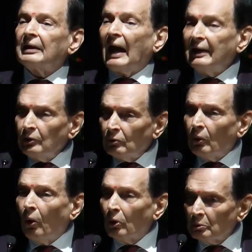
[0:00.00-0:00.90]
Can
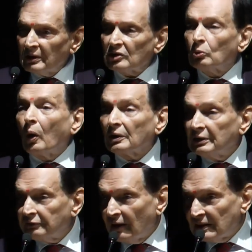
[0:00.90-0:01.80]
you always
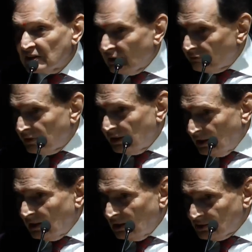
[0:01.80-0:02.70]
quantify
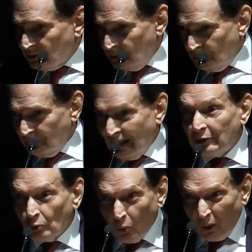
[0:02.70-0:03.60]
suffering, I ask you?
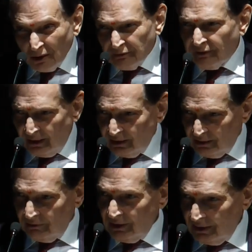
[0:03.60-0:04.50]
Can you quantify
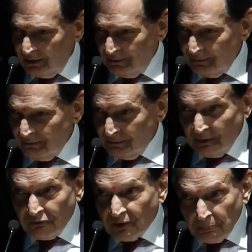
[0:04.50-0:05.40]

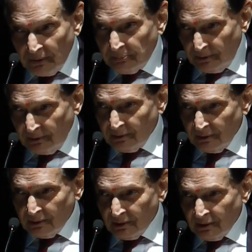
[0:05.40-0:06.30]
it? Different people,
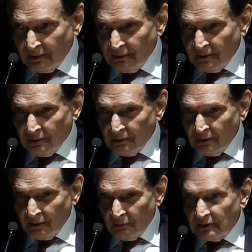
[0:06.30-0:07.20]

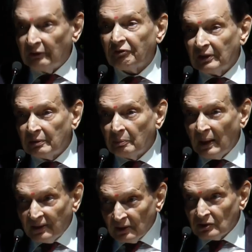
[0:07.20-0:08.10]
with different
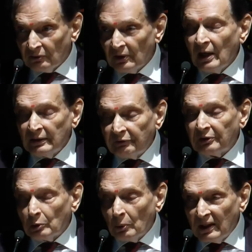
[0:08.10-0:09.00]
methods,
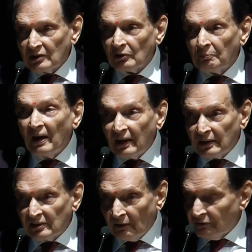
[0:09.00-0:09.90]
different ways of
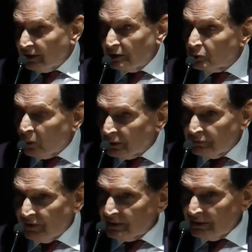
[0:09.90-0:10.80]
bearing suffering. Can you quantify